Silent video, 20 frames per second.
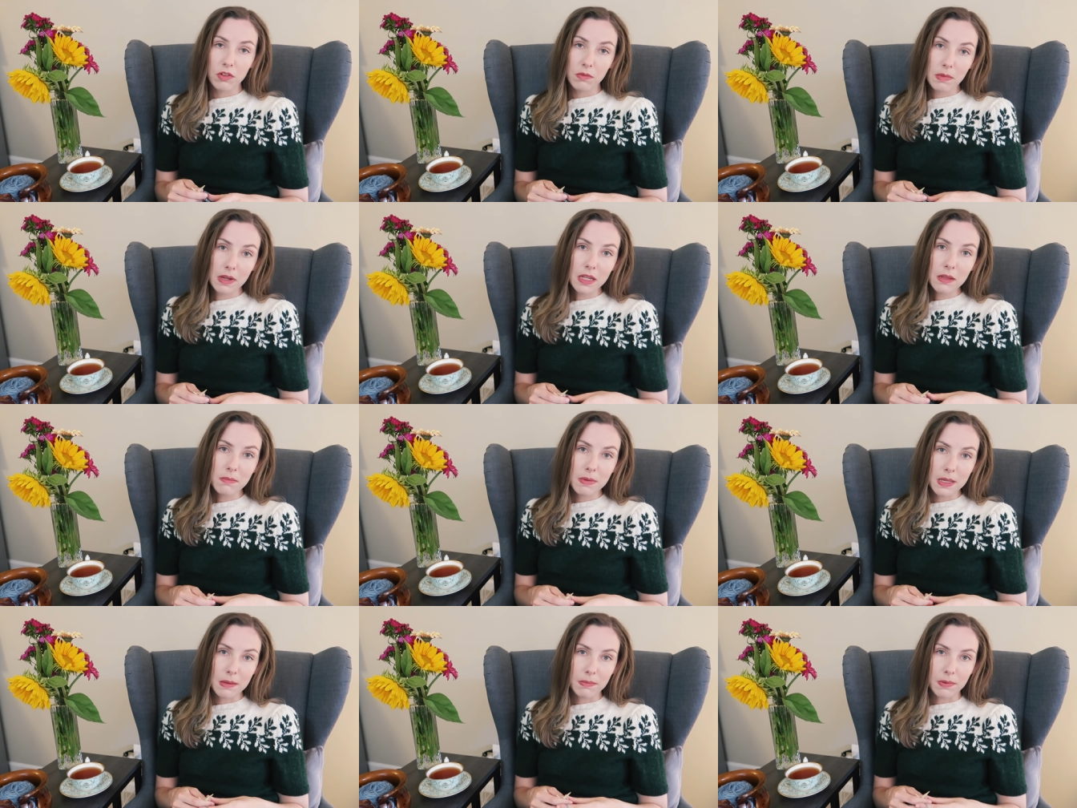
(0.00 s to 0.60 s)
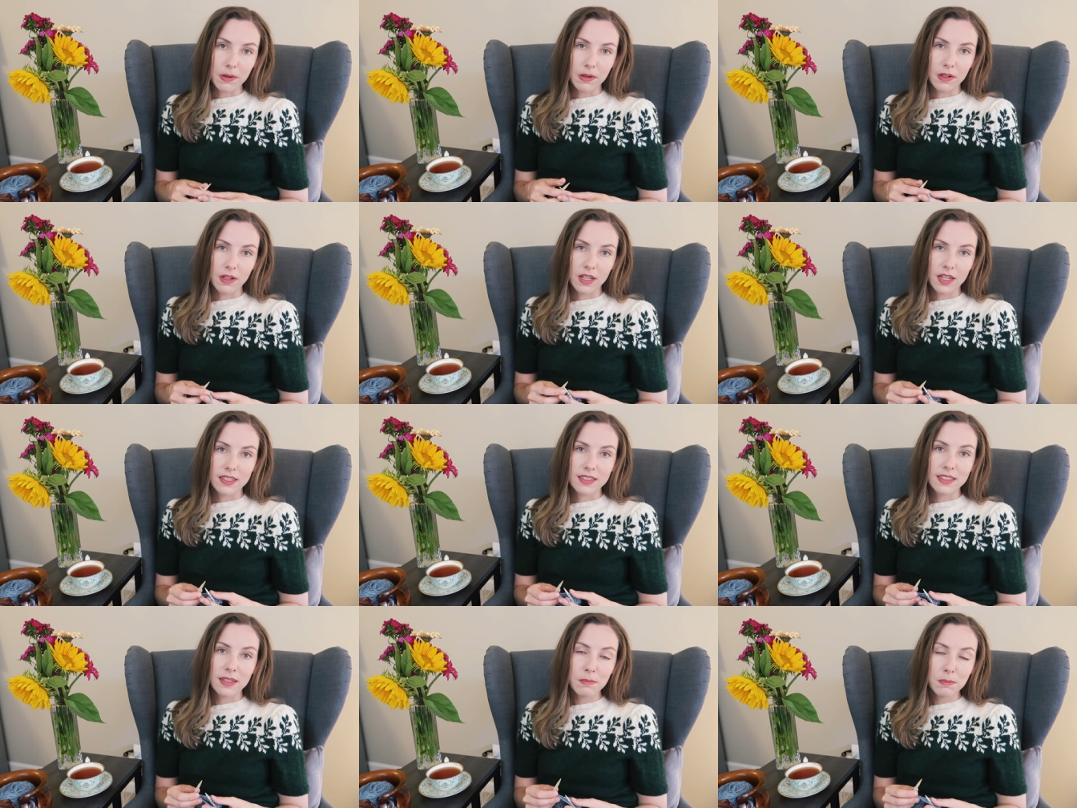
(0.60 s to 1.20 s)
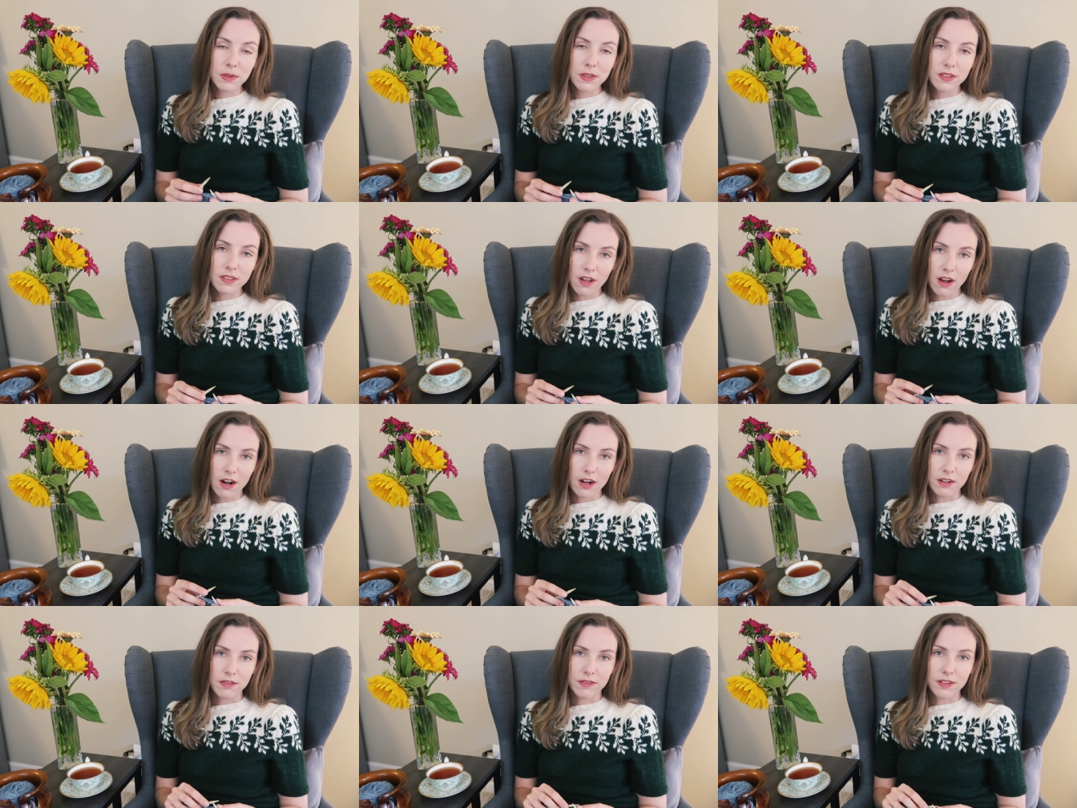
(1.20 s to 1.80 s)
For many people, a simple
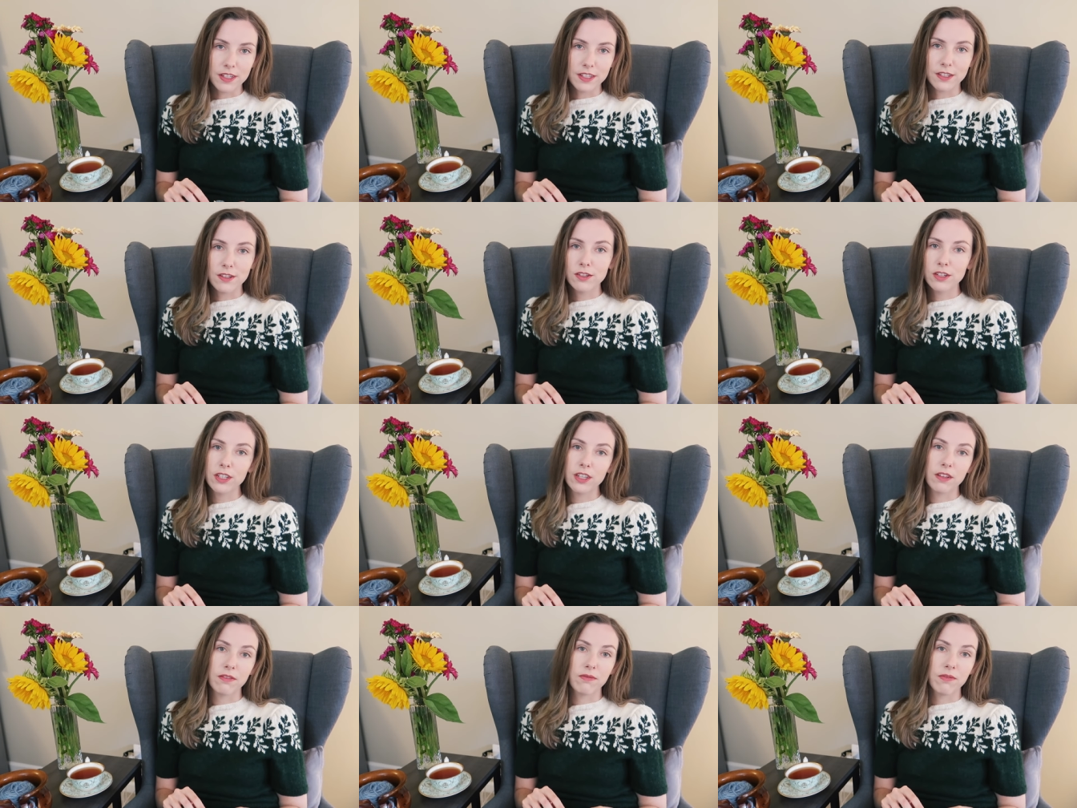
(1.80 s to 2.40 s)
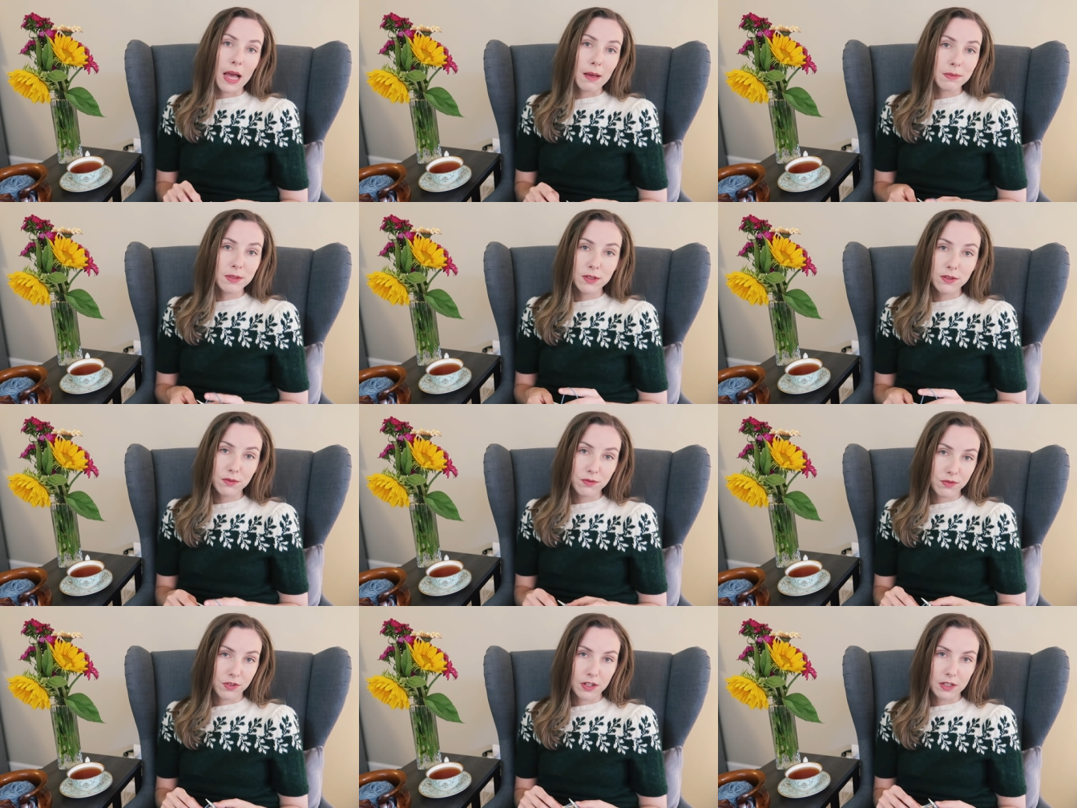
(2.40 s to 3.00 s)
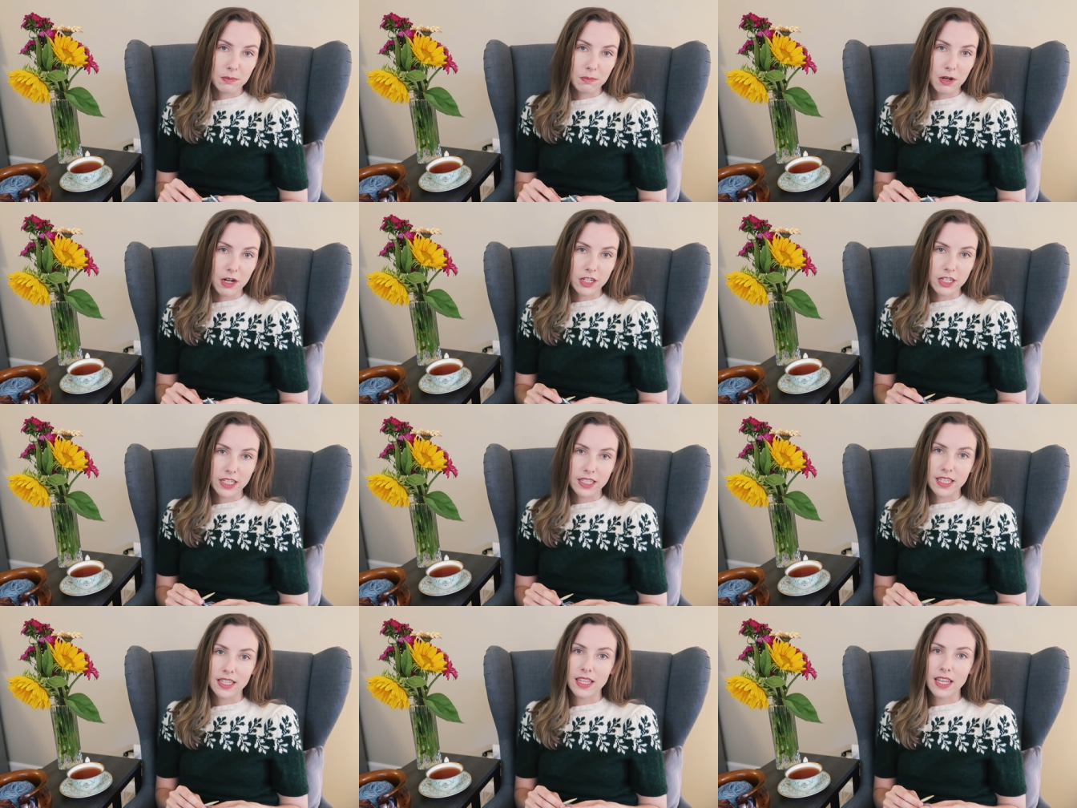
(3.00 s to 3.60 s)
scarf is usually the absolute first
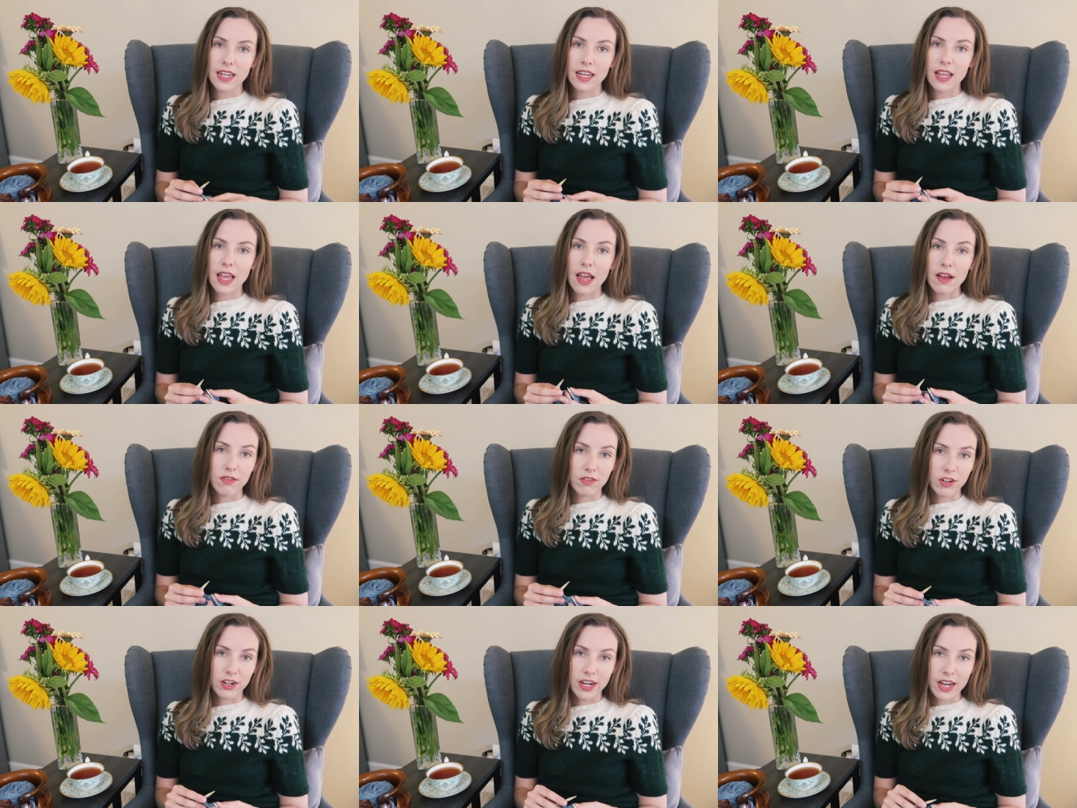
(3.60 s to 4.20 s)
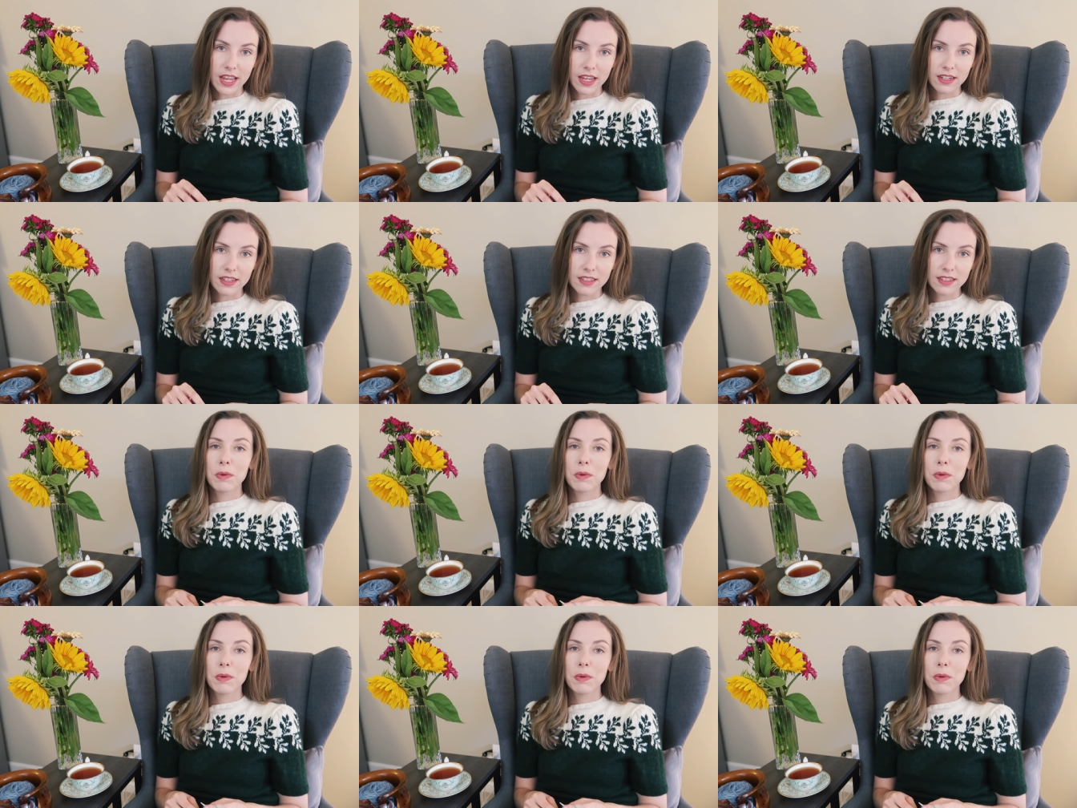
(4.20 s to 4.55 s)
project that they ever knit.